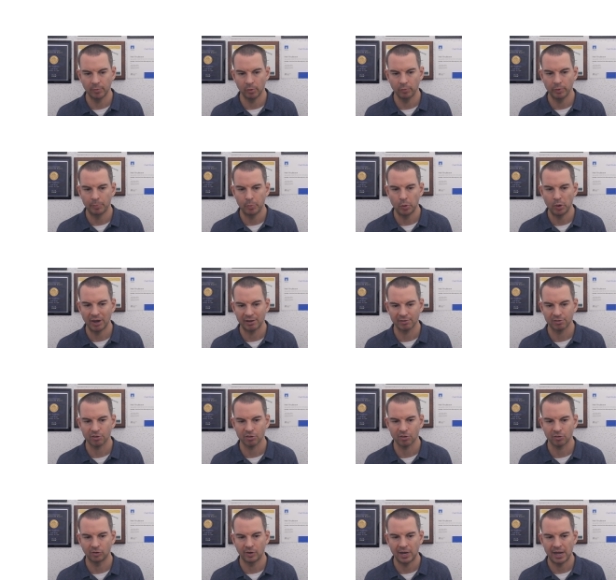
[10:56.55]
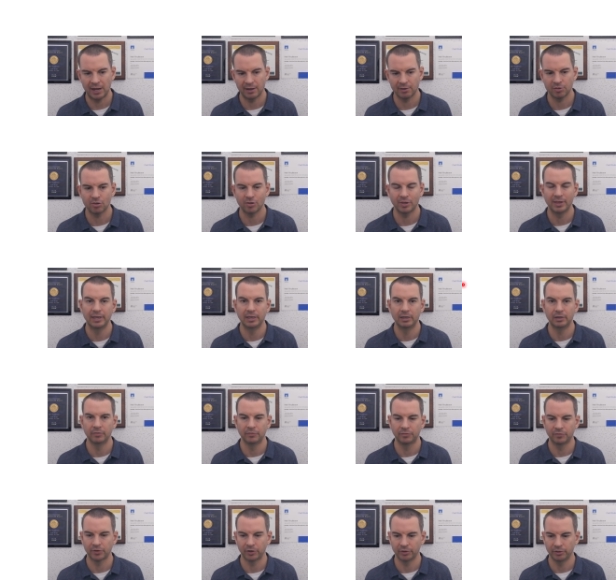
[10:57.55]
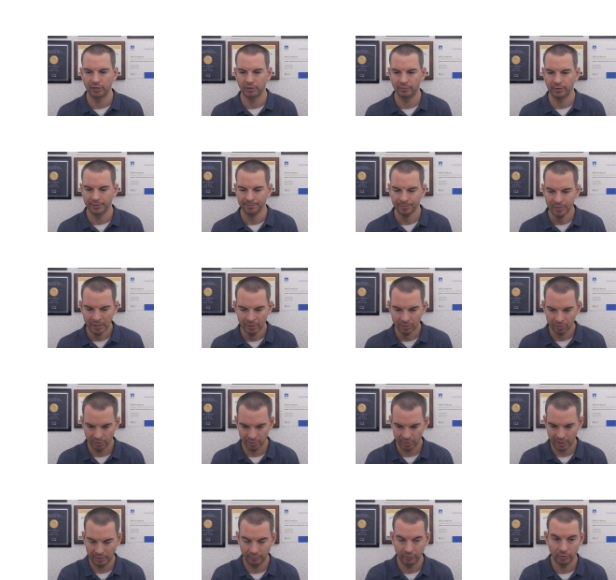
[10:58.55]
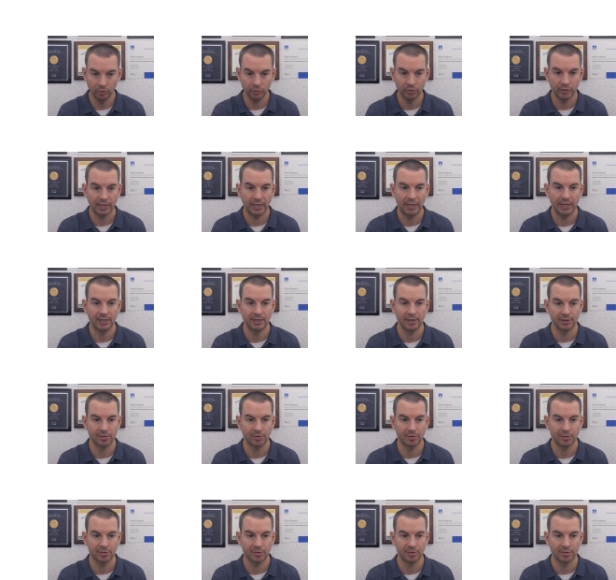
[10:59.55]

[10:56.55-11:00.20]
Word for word: but we put a slash in front of it. So let's have a look at an